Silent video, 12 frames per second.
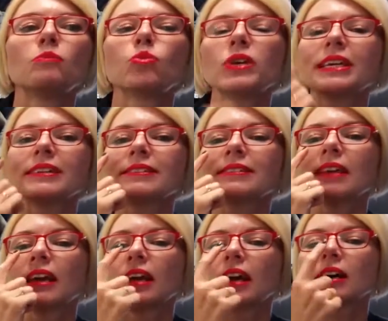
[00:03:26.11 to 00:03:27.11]
we can
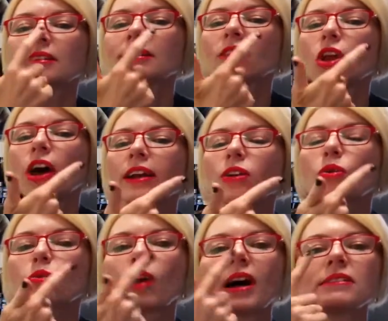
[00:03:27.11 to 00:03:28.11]
see a slight
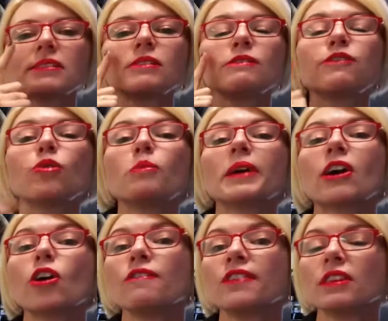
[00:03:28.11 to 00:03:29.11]
crust forming
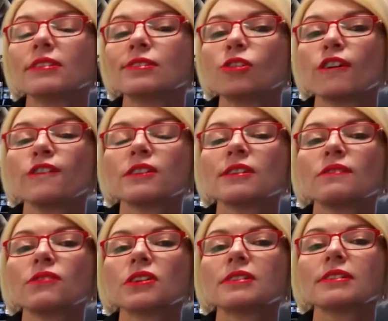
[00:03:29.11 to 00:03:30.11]
over the surface
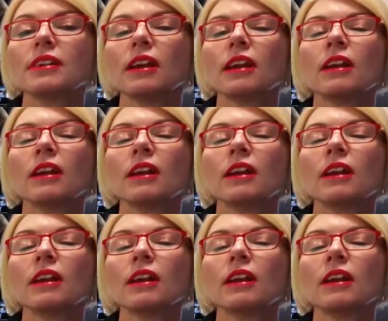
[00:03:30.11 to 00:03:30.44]
of the skin,